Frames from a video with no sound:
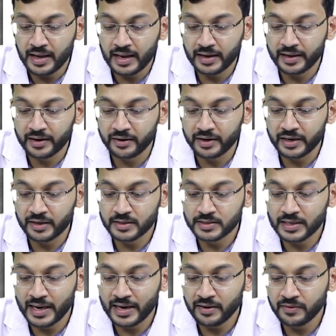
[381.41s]

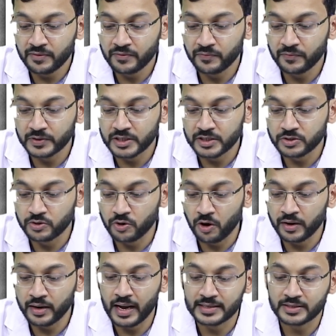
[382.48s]
Hilgen-Rehner's line, which is
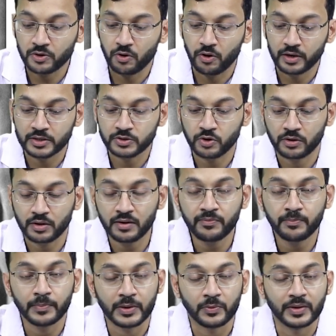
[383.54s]
drawn as a horizontal
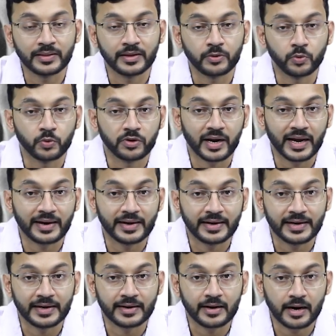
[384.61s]
between the two
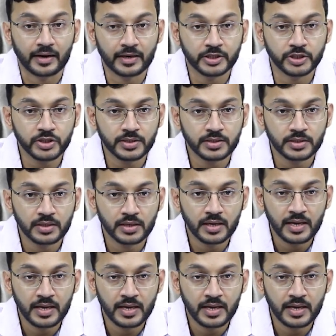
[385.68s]
triradiate cartilages,